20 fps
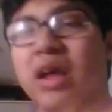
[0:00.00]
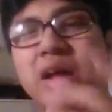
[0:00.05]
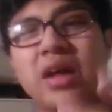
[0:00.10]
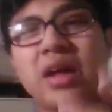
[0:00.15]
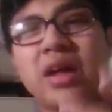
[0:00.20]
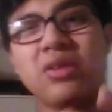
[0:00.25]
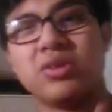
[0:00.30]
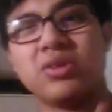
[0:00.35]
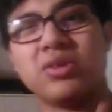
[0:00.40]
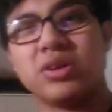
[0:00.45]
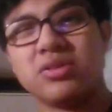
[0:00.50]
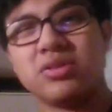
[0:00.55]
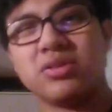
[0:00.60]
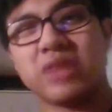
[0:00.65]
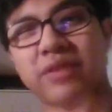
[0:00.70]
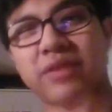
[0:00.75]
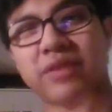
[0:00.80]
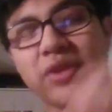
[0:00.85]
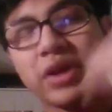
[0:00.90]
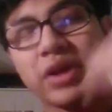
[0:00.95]
I don't know,
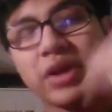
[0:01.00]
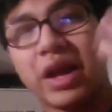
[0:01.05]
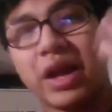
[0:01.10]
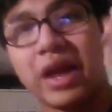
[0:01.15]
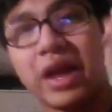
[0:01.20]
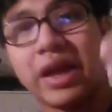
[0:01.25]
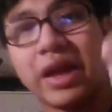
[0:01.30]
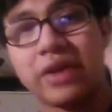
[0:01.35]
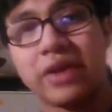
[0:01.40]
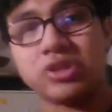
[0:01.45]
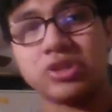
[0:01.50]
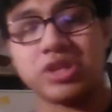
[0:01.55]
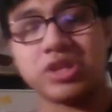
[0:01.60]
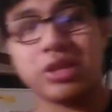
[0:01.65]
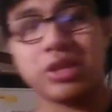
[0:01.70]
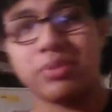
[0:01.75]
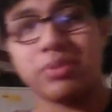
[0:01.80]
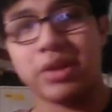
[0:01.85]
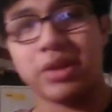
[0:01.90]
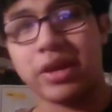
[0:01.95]
like very high
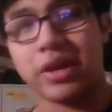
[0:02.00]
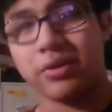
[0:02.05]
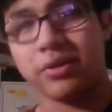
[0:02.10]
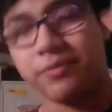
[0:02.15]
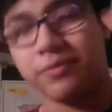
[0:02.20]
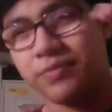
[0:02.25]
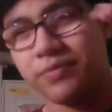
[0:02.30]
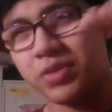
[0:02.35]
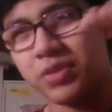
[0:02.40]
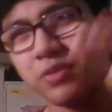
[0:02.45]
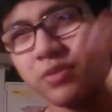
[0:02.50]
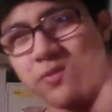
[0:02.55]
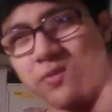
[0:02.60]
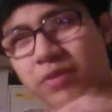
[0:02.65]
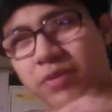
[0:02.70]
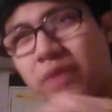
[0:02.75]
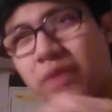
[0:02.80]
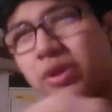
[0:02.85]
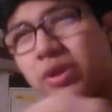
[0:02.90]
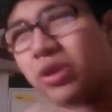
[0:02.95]
energetic, but like
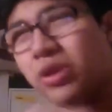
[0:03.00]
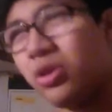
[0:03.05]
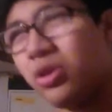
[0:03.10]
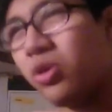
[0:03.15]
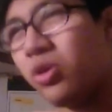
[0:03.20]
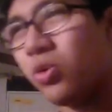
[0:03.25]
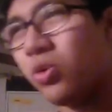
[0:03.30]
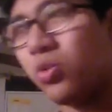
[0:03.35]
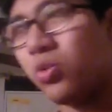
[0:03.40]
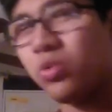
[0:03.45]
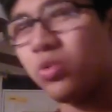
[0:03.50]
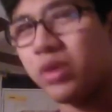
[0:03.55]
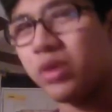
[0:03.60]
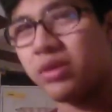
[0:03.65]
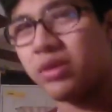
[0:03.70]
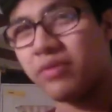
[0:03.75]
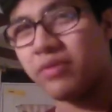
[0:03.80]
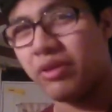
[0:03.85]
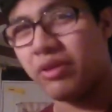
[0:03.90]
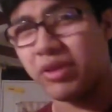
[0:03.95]
very low
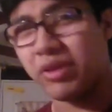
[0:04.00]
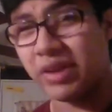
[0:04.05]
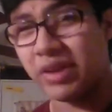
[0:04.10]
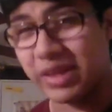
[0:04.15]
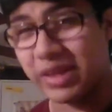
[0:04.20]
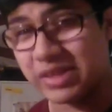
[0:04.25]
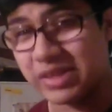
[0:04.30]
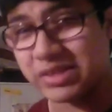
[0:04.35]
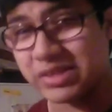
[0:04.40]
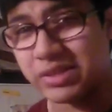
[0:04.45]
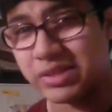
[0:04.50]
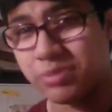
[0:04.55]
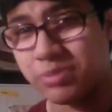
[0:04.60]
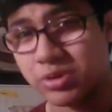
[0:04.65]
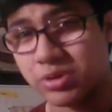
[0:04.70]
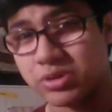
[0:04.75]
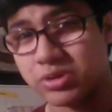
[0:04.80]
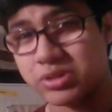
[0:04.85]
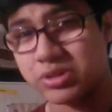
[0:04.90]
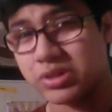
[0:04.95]
and very lazy
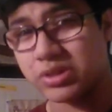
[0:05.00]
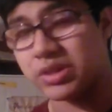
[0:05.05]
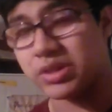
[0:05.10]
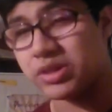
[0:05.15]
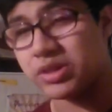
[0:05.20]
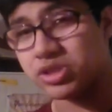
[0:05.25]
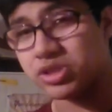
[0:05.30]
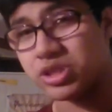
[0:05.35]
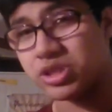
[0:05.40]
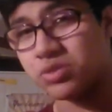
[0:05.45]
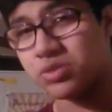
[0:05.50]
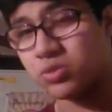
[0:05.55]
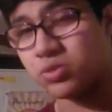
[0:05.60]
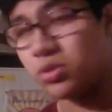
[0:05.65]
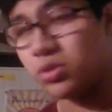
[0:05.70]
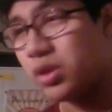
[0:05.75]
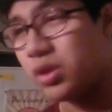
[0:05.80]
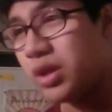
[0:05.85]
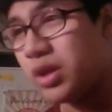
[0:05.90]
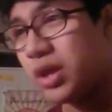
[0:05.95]
person in
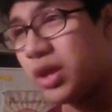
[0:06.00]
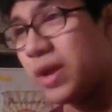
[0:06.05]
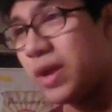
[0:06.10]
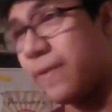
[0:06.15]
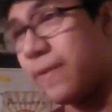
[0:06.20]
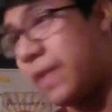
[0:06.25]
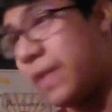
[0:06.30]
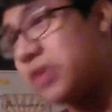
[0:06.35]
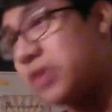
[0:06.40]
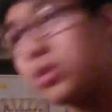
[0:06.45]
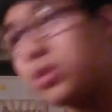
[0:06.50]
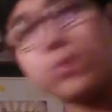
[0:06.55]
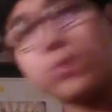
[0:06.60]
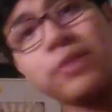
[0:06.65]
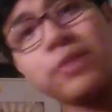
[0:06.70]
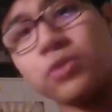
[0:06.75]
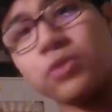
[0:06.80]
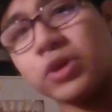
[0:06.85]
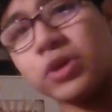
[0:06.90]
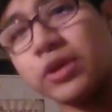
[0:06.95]
general. And that's all
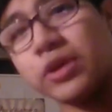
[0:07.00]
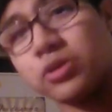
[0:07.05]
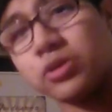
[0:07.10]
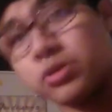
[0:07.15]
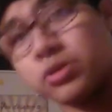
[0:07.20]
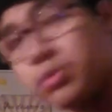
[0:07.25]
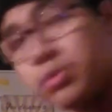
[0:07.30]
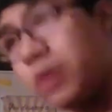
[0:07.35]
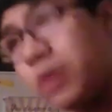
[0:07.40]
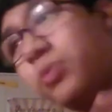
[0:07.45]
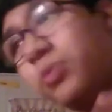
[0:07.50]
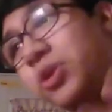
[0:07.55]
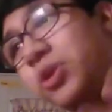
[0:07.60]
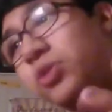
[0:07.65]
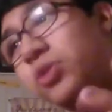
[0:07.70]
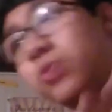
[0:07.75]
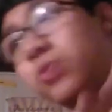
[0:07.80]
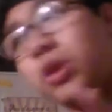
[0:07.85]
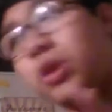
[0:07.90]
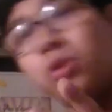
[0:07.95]
right for a character, but we
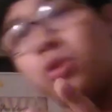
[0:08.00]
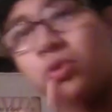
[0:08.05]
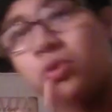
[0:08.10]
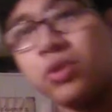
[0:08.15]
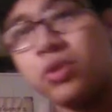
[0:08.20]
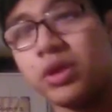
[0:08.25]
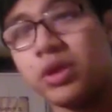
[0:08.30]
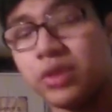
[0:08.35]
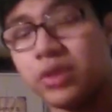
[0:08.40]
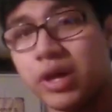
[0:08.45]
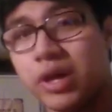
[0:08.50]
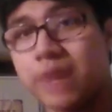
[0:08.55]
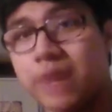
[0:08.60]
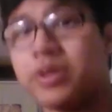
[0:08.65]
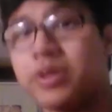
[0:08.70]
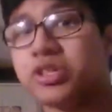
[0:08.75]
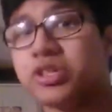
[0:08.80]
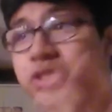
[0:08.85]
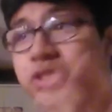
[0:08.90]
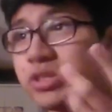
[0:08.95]
do know in the game
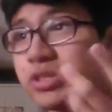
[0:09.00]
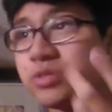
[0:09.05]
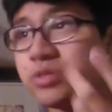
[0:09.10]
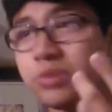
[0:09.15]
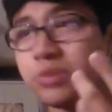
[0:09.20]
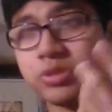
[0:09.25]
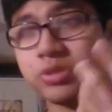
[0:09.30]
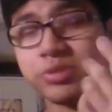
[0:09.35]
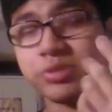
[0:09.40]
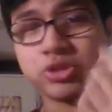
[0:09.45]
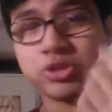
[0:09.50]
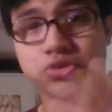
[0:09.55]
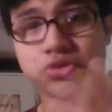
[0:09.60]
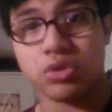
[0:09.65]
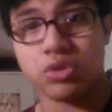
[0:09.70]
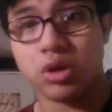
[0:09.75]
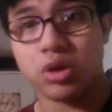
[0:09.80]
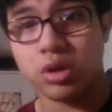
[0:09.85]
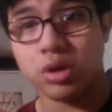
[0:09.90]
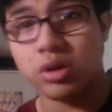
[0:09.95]
that she is supposed to be
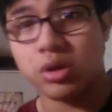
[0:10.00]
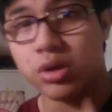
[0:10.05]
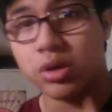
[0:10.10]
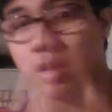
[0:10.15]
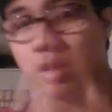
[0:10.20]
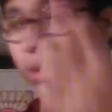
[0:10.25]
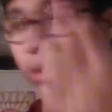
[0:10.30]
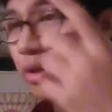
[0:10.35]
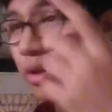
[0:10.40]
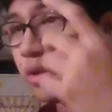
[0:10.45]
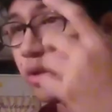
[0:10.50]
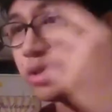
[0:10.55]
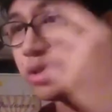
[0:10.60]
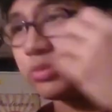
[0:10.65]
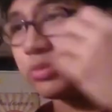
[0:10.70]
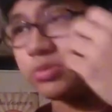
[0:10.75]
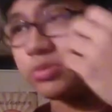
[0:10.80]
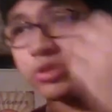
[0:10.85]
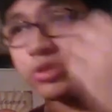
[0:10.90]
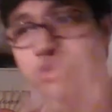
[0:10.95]
strong. She's
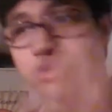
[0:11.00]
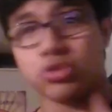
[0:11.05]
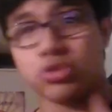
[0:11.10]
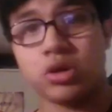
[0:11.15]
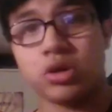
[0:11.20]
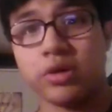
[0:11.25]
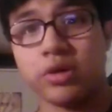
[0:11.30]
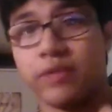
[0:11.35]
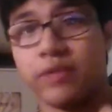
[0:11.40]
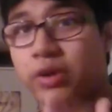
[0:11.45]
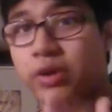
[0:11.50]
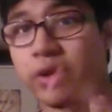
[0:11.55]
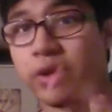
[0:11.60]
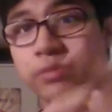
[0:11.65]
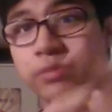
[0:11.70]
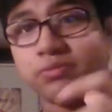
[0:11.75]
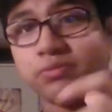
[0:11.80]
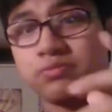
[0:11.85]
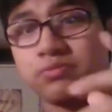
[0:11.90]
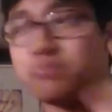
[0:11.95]
supposed to be strong and very